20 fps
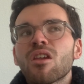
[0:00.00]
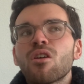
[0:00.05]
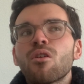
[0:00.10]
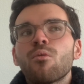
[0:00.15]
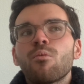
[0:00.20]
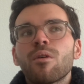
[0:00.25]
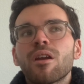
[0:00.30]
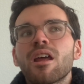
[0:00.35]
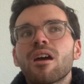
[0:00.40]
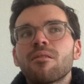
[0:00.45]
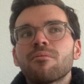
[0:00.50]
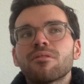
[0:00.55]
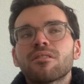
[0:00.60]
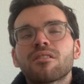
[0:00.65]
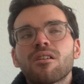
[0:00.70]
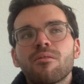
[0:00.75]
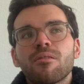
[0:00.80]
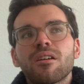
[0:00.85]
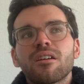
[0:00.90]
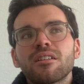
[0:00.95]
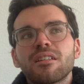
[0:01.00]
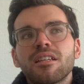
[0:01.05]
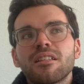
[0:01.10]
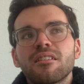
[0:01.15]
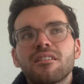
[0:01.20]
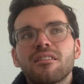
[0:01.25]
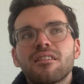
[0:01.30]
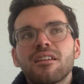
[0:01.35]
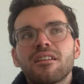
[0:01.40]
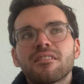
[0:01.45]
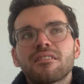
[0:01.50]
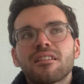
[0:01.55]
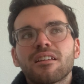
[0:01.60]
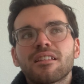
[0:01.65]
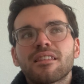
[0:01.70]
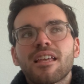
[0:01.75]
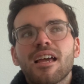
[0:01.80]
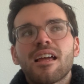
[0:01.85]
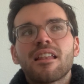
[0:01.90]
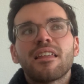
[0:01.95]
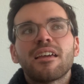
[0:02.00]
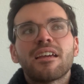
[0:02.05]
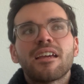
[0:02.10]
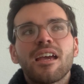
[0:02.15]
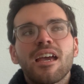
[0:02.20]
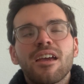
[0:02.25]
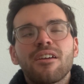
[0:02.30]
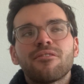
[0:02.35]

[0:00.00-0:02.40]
when I was going on dates and things like that, like